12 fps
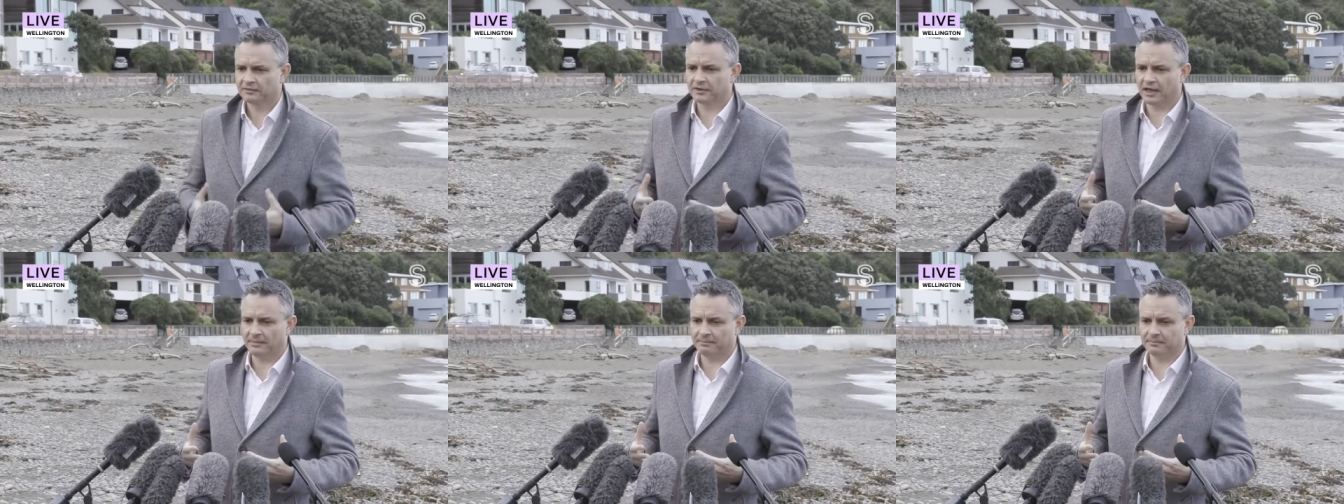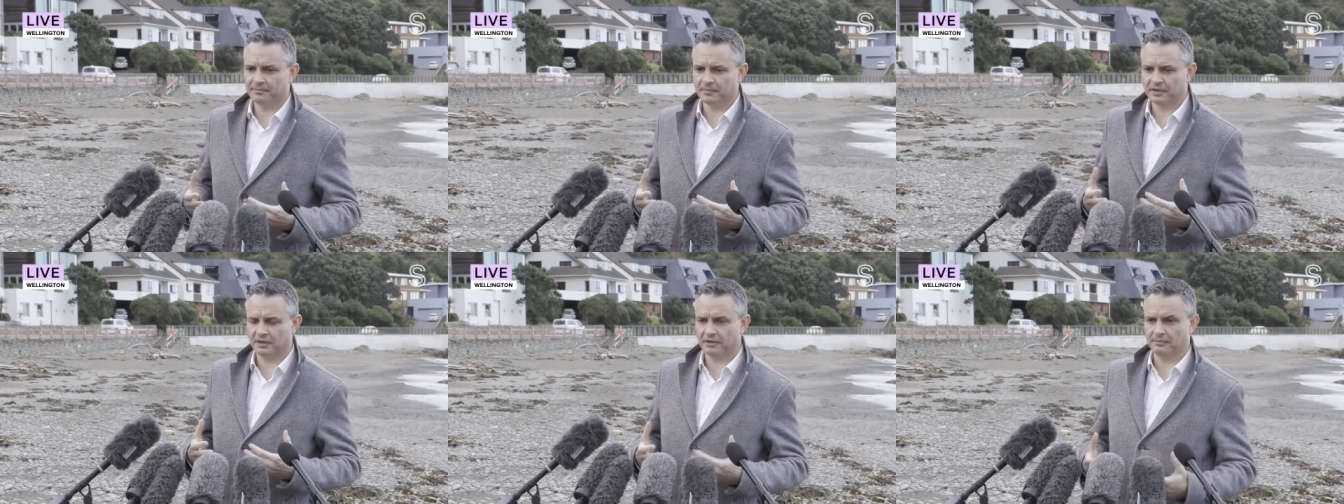Um,
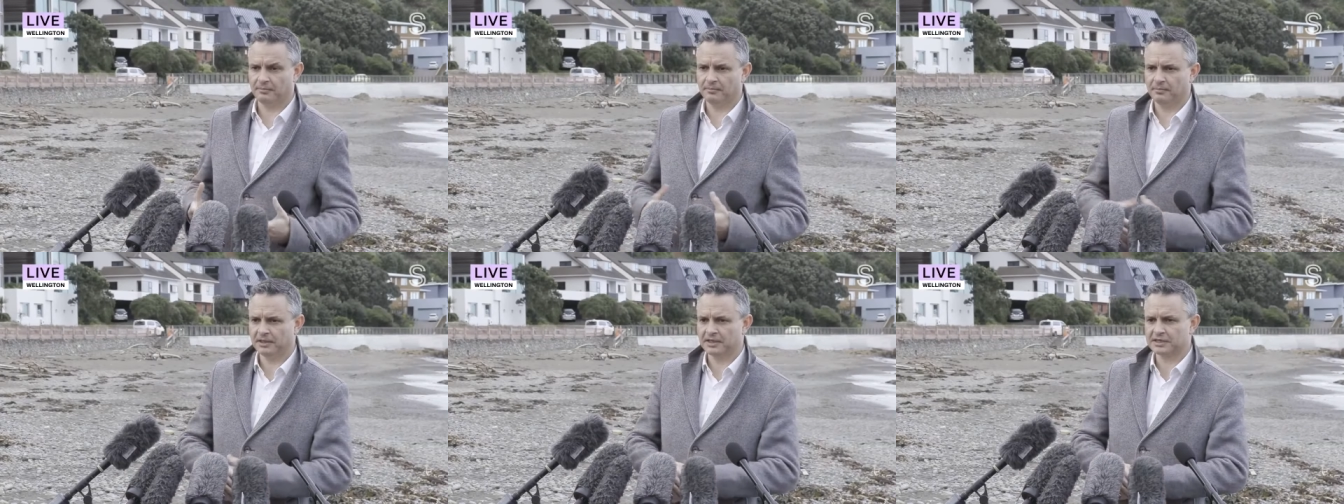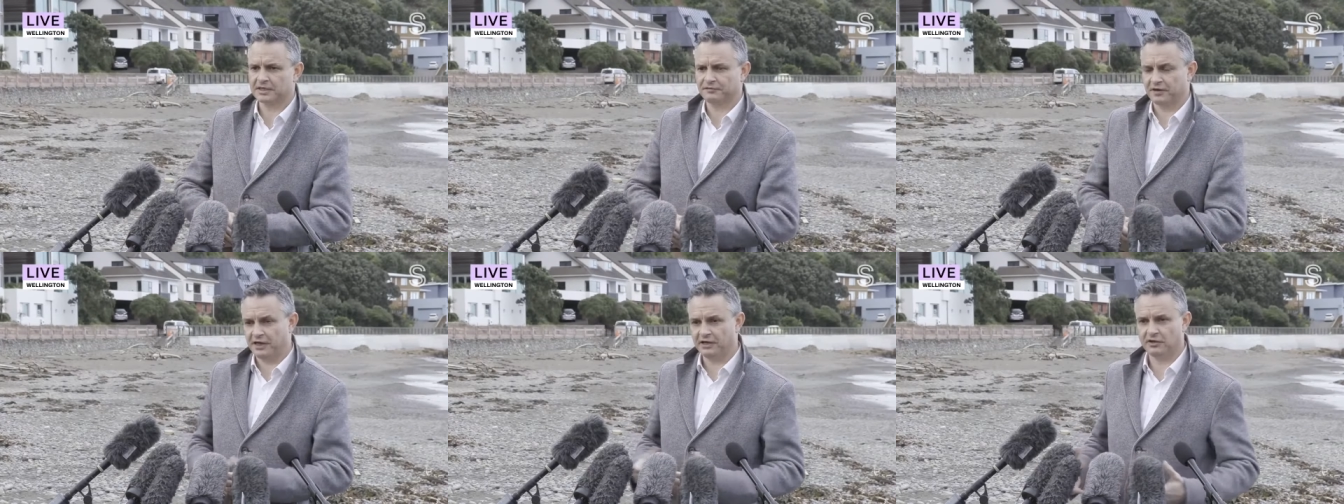the Minister
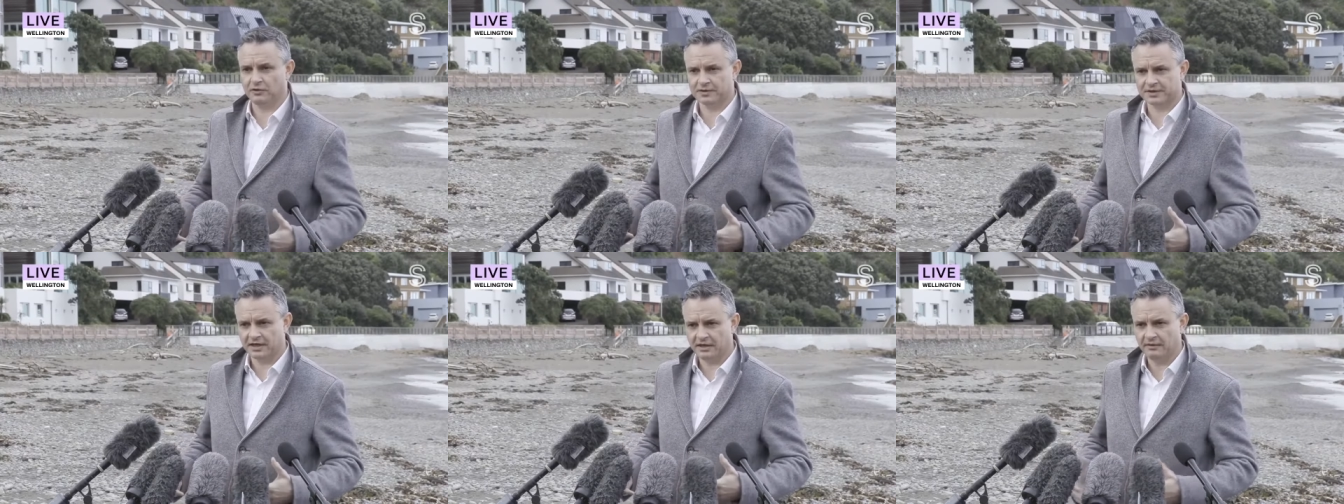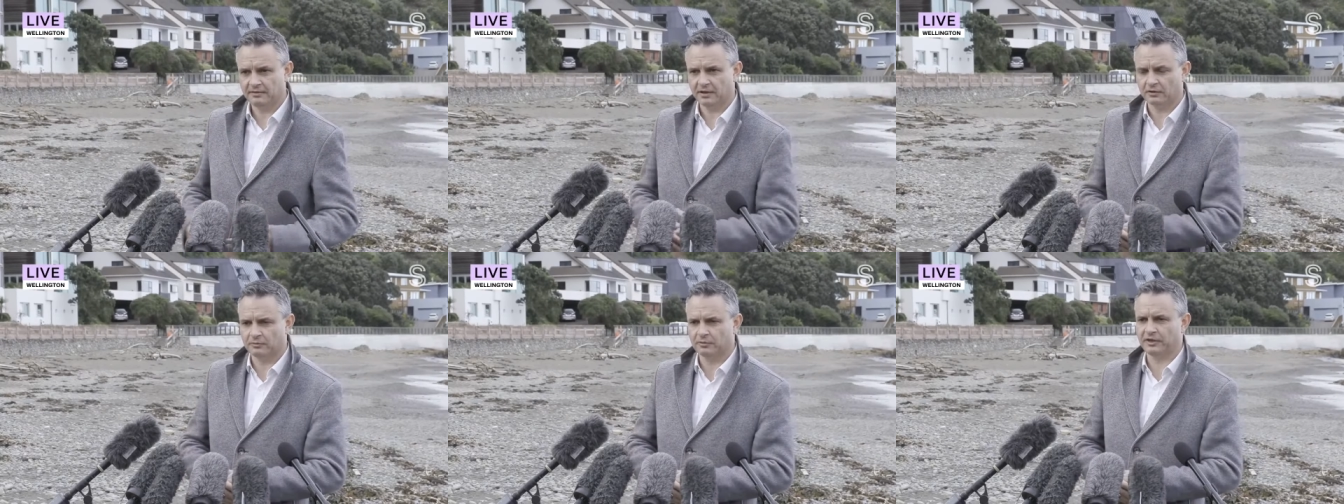for EQC, the
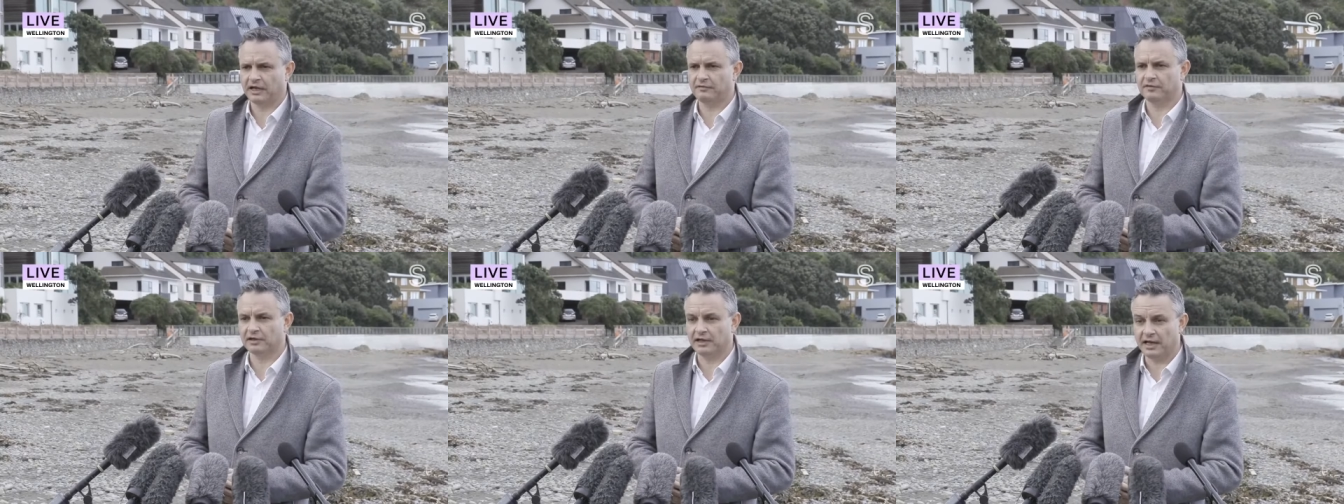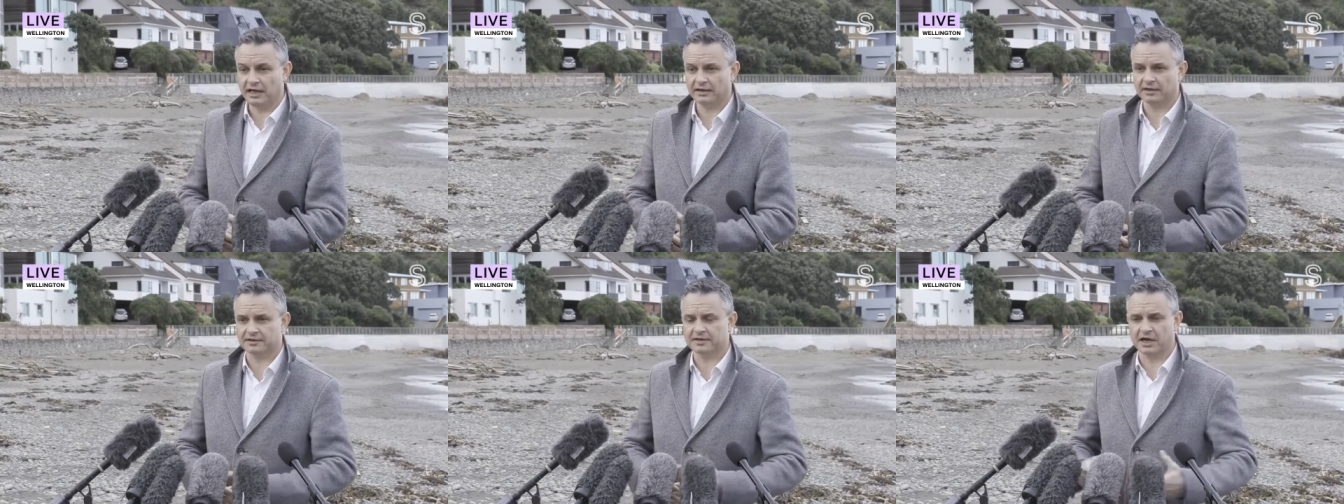Honourable David Clark,
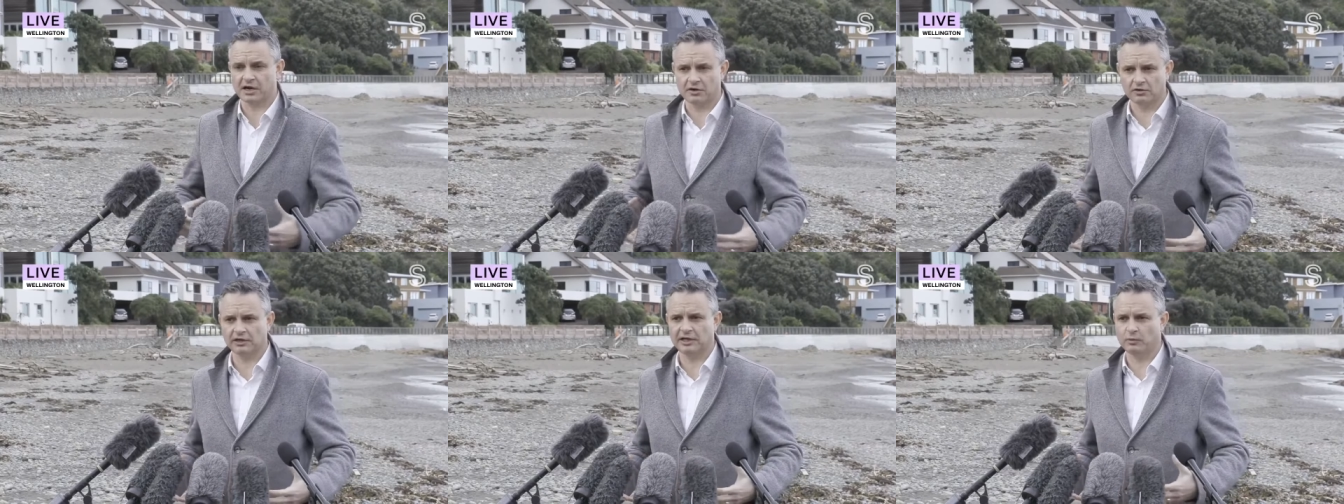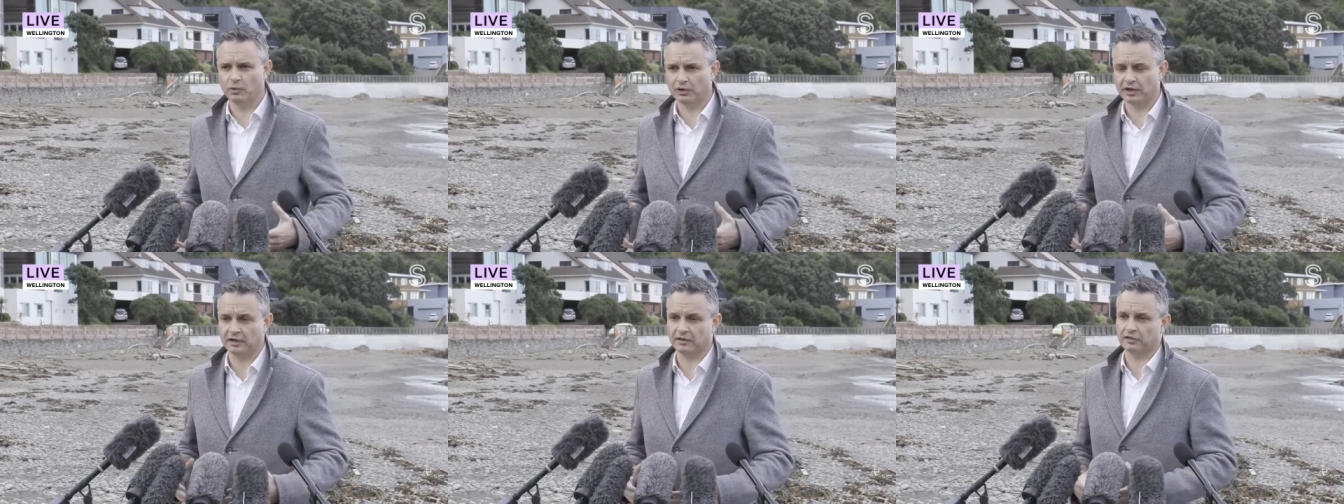is currently
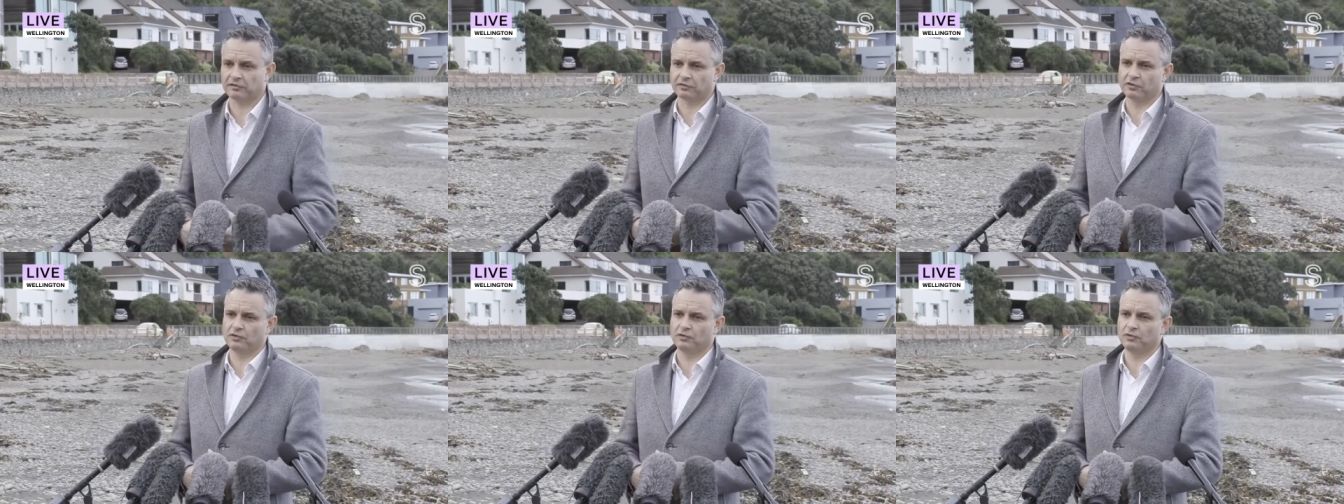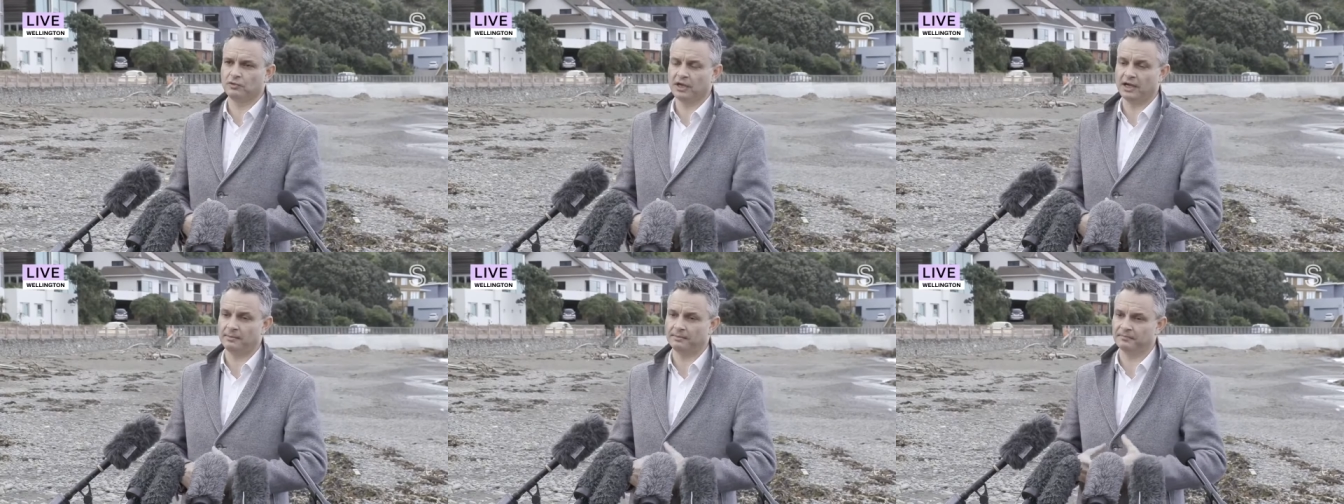working through
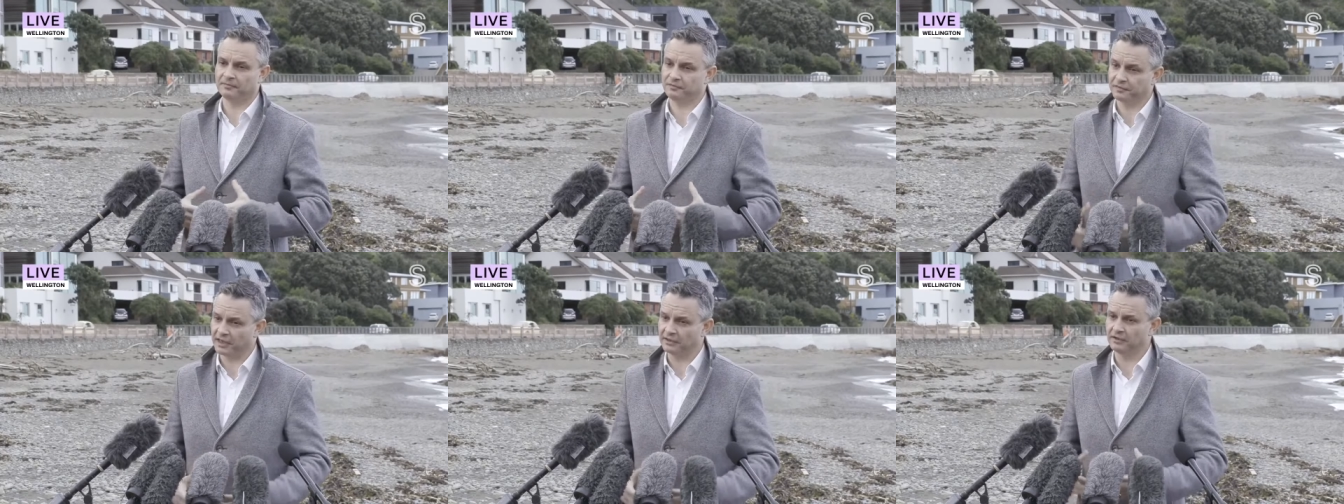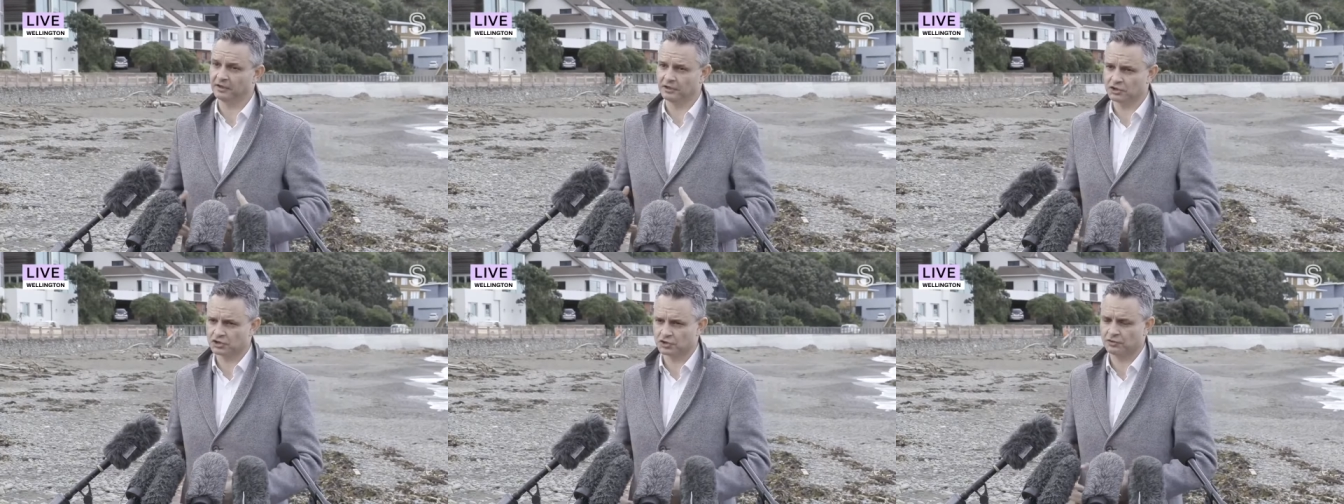um, flood
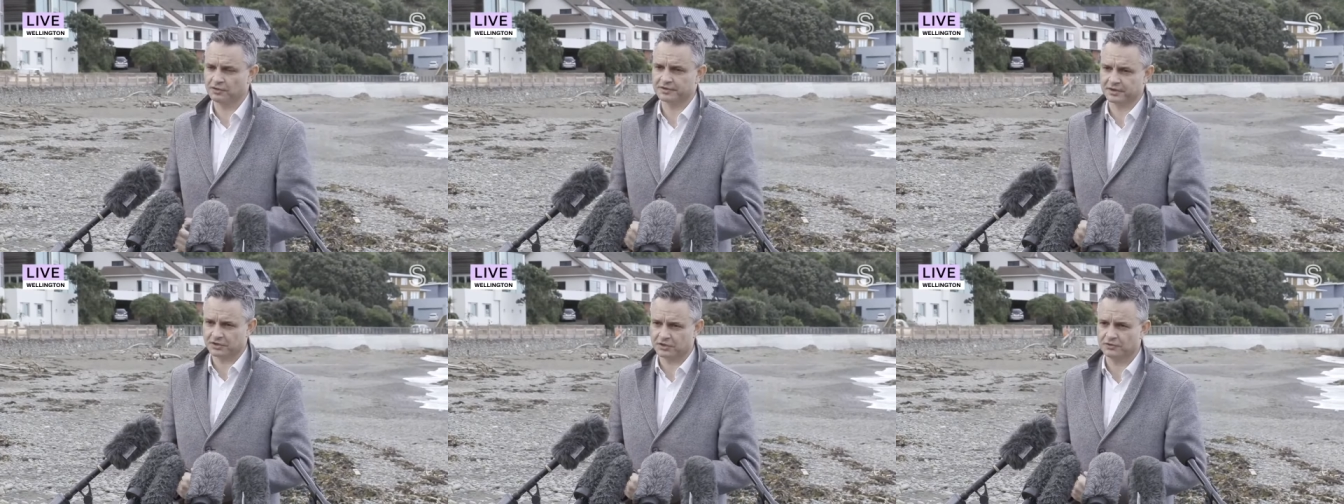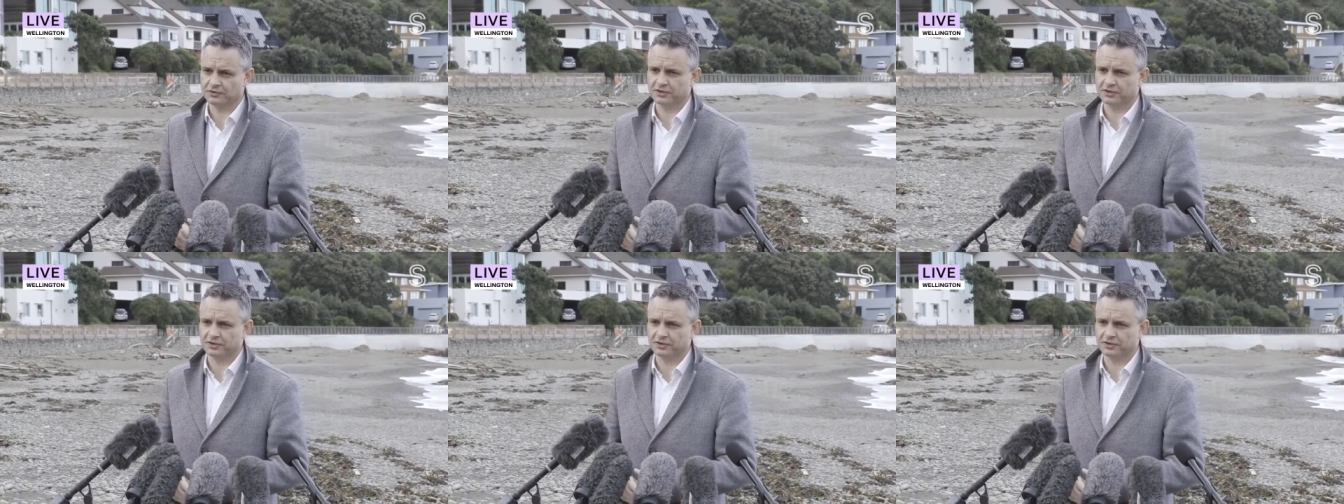insurance issues.